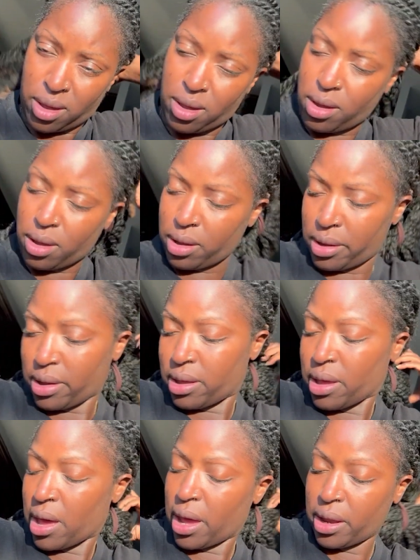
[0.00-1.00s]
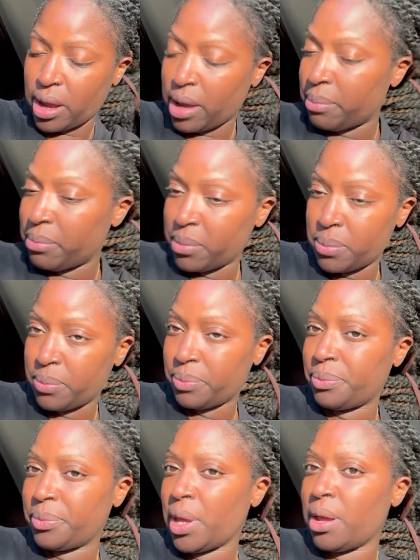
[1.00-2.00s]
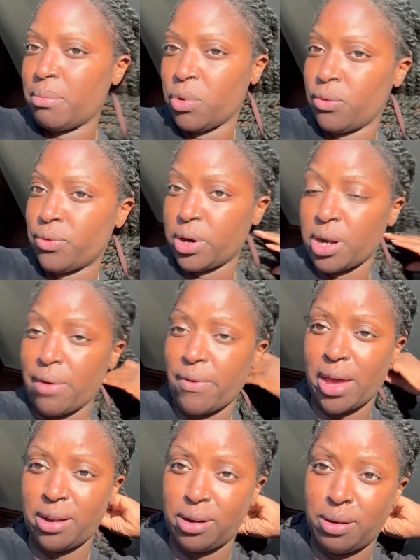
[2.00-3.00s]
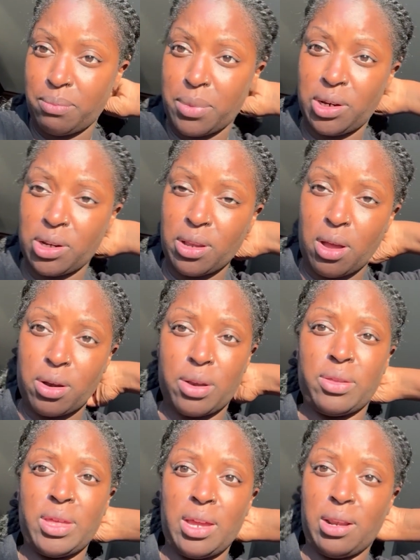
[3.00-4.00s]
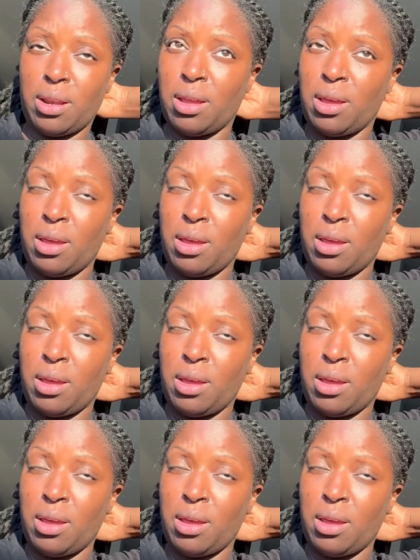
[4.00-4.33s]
Ugh, I, I'm, I'm over it. I've had it in much longer than